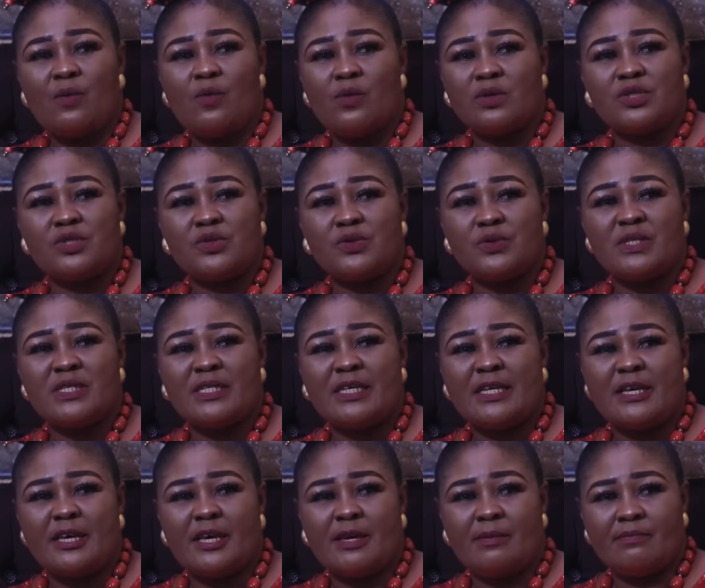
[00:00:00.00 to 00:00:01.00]
I want to
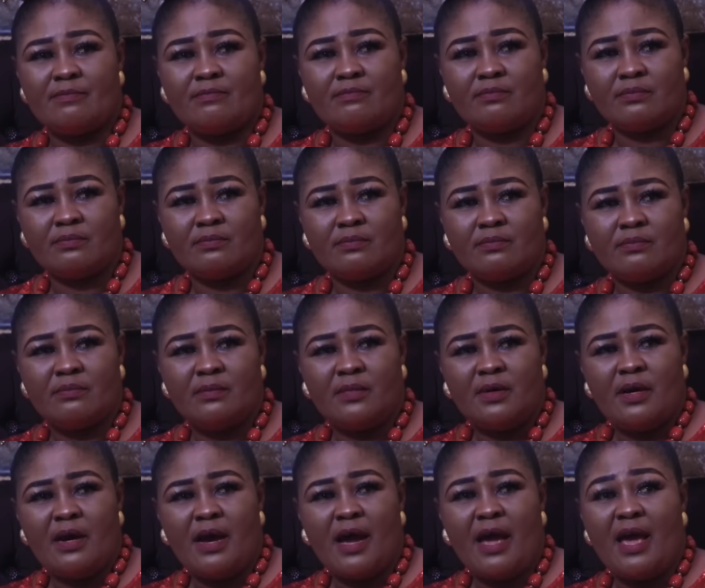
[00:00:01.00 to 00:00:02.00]
see him.
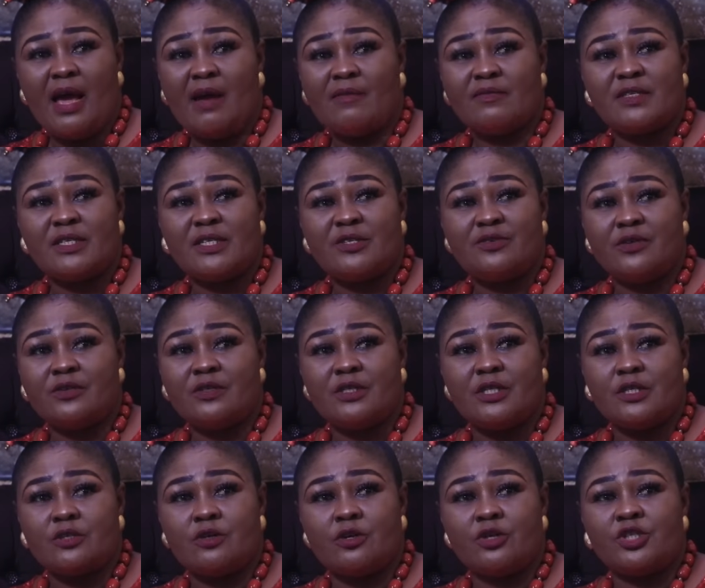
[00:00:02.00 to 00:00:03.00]
I have serious
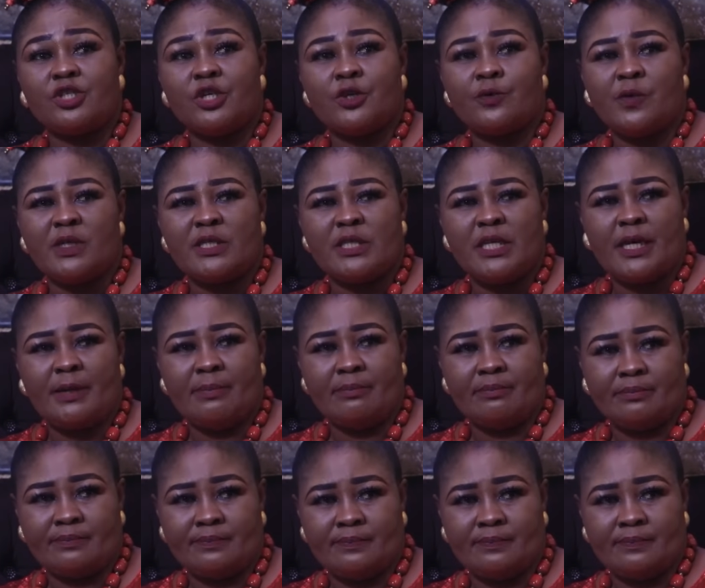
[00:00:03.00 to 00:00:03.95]
discussion with him.